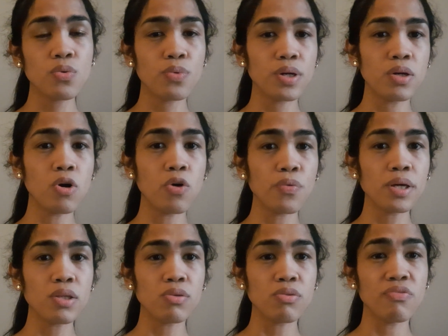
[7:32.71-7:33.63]
will
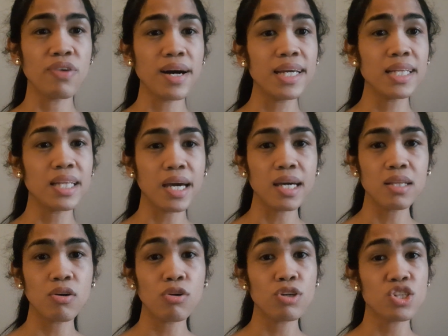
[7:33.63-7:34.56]
going to validate
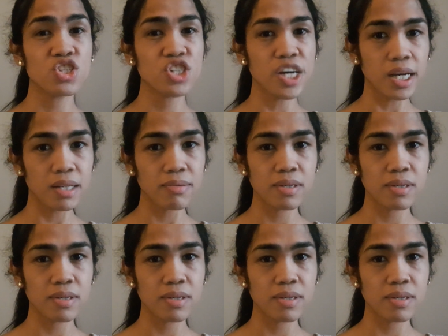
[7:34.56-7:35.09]
or check.